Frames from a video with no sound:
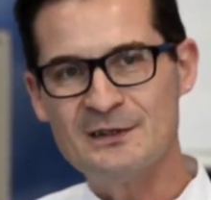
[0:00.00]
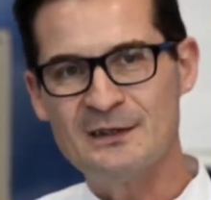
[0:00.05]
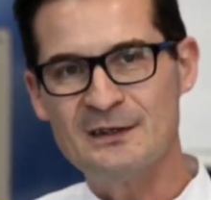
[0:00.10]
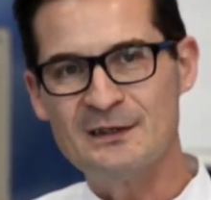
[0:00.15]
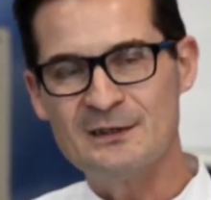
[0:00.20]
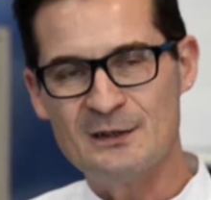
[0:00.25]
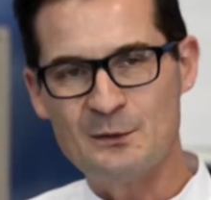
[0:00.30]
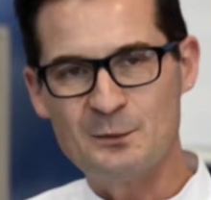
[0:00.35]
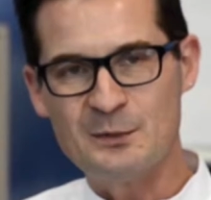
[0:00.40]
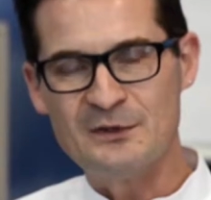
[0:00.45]
It
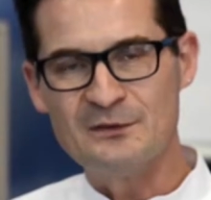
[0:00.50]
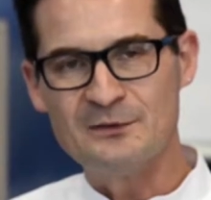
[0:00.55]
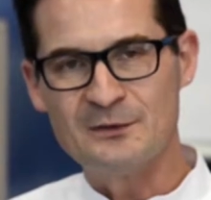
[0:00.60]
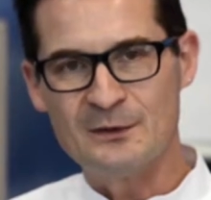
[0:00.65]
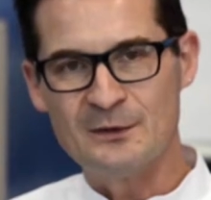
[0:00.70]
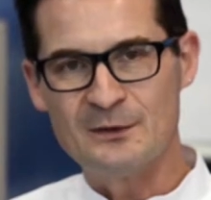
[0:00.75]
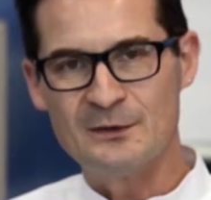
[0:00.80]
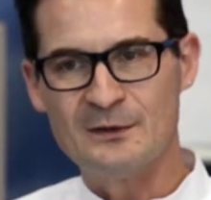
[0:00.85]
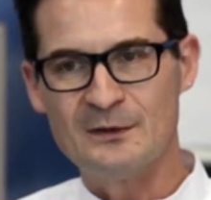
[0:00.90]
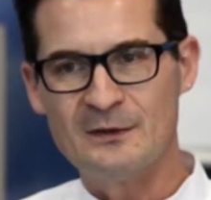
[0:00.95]
is open
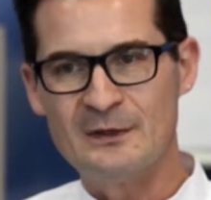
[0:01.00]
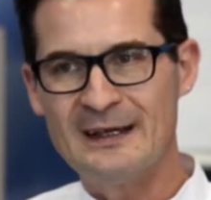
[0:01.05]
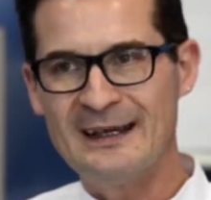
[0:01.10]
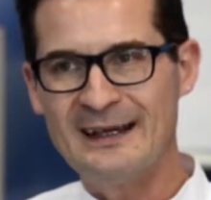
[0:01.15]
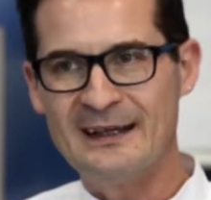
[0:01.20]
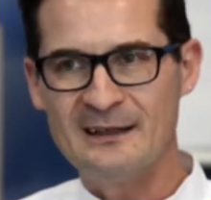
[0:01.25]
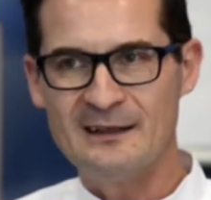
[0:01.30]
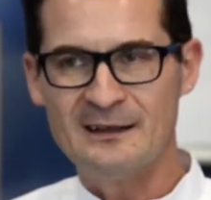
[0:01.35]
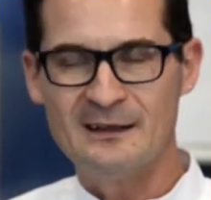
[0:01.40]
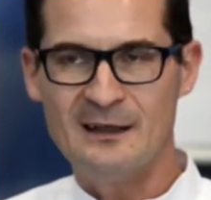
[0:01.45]
for
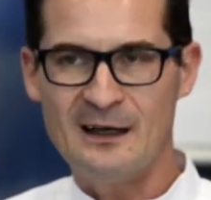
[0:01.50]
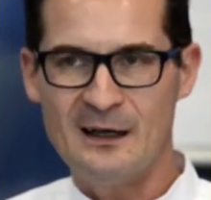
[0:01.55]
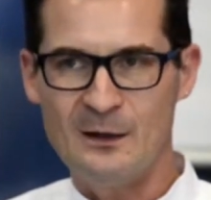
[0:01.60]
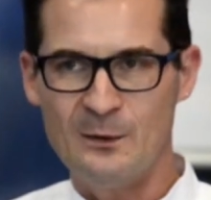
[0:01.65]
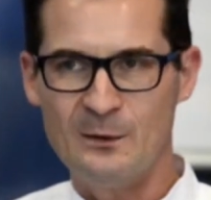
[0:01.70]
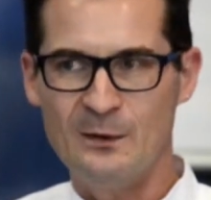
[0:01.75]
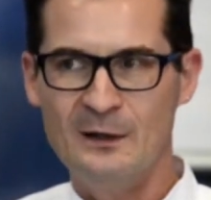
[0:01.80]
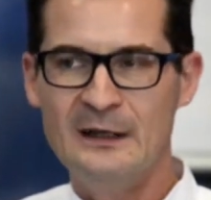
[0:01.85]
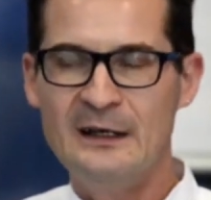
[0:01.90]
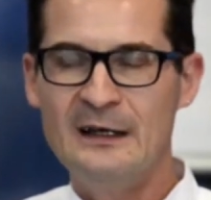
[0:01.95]

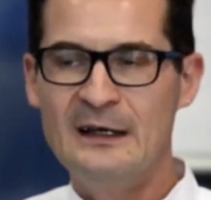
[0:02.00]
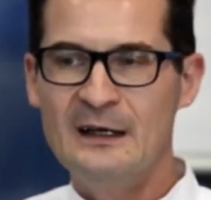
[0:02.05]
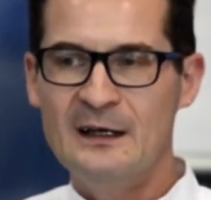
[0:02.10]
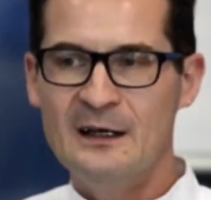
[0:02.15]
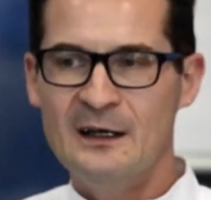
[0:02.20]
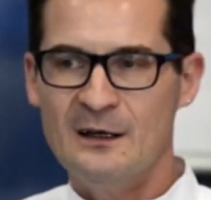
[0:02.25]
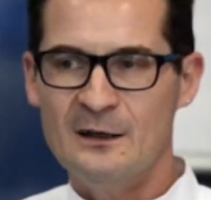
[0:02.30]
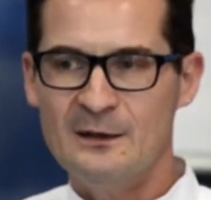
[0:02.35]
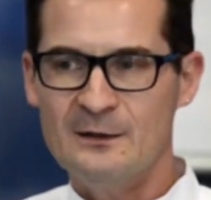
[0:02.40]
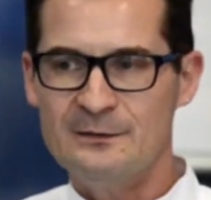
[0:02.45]
anyhow
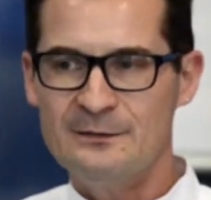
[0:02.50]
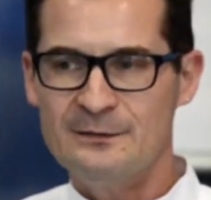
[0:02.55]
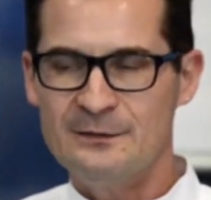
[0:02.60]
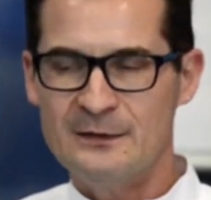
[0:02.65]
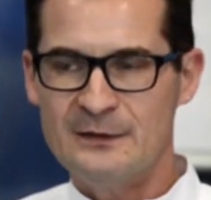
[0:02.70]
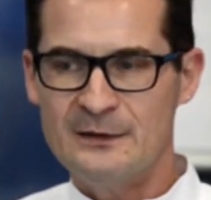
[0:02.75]
of